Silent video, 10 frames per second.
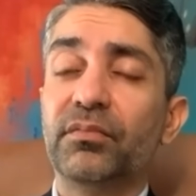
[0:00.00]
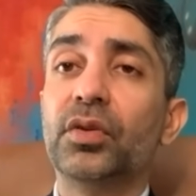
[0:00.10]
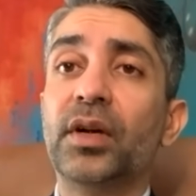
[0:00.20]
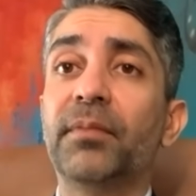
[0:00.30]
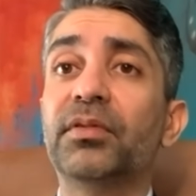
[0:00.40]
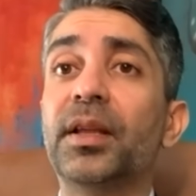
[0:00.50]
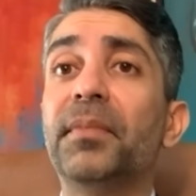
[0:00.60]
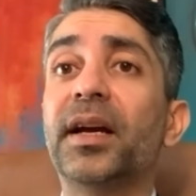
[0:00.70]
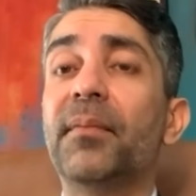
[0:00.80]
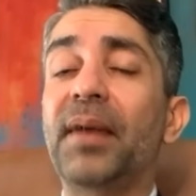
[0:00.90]
to help them
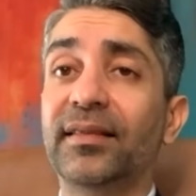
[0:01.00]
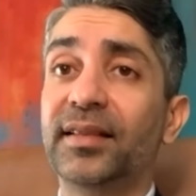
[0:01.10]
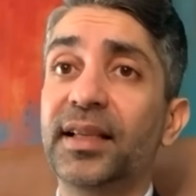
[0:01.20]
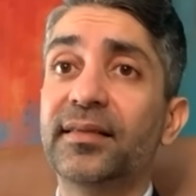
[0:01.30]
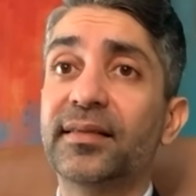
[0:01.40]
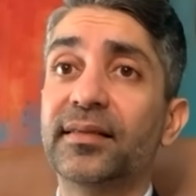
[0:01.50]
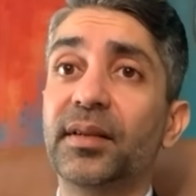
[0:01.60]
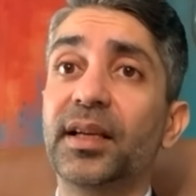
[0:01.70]
become athletes